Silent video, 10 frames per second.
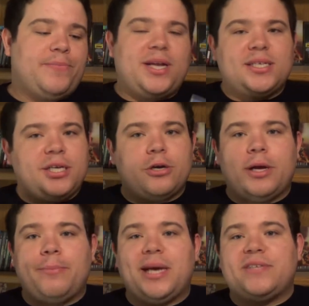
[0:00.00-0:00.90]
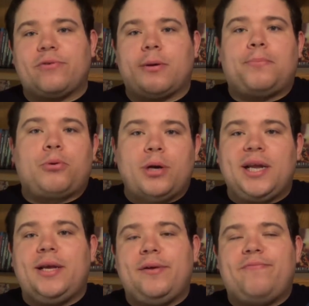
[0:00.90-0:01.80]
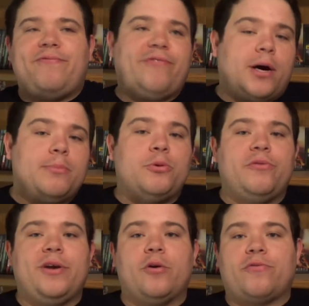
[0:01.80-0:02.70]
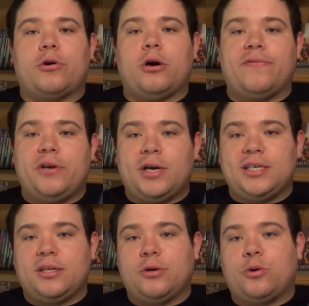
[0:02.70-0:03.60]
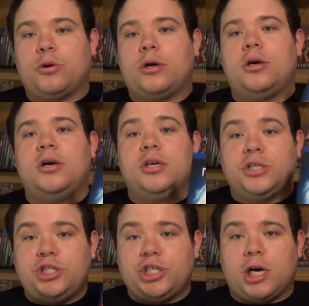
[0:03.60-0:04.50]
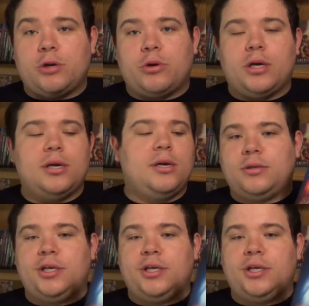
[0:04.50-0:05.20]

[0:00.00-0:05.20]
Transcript: And it's, you know, it makes for a pretty fun movie overall if you're into the horror genre.